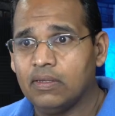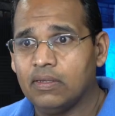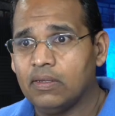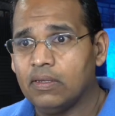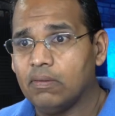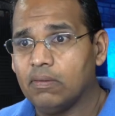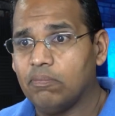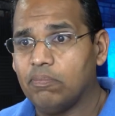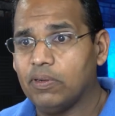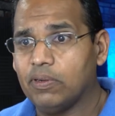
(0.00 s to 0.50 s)

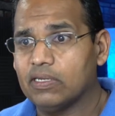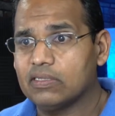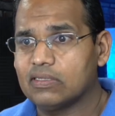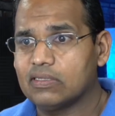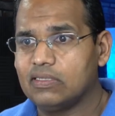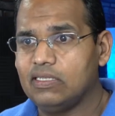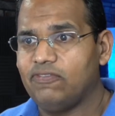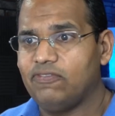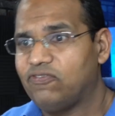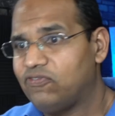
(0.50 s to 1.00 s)
But
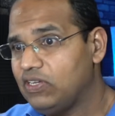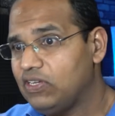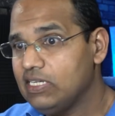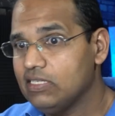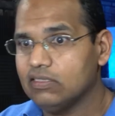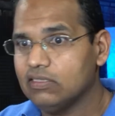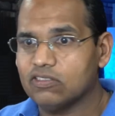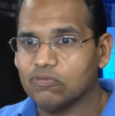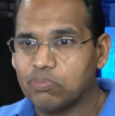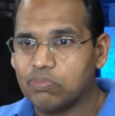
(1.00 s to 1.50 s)
the
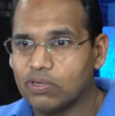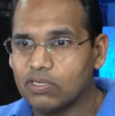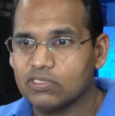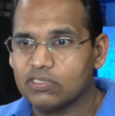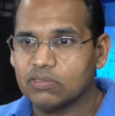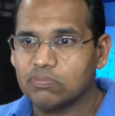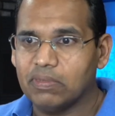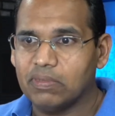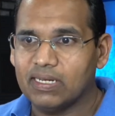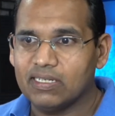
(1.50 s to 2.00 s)
field of
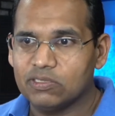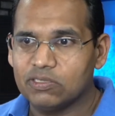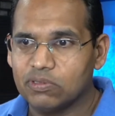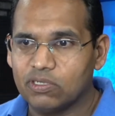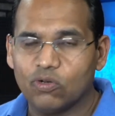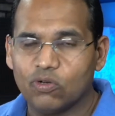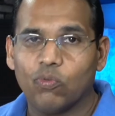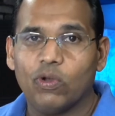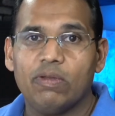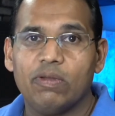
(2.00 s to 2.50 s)
project management
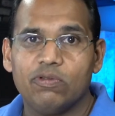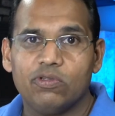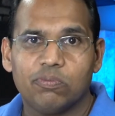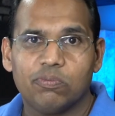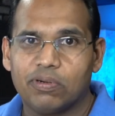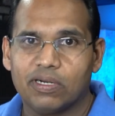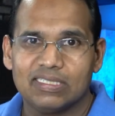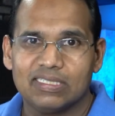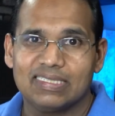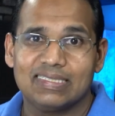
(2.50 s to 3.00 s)
and the way we do
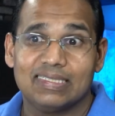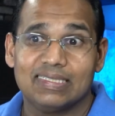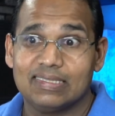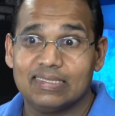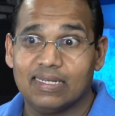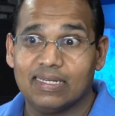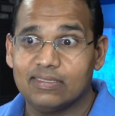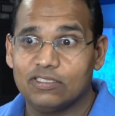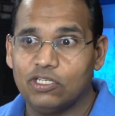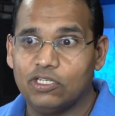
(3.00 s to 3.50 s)
projects is
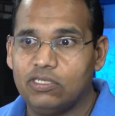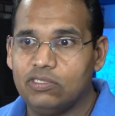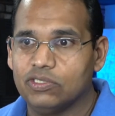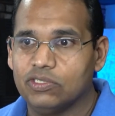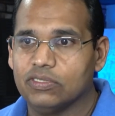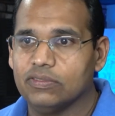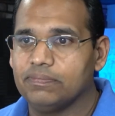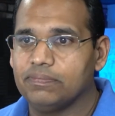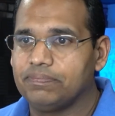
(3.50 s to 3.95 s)
not changing.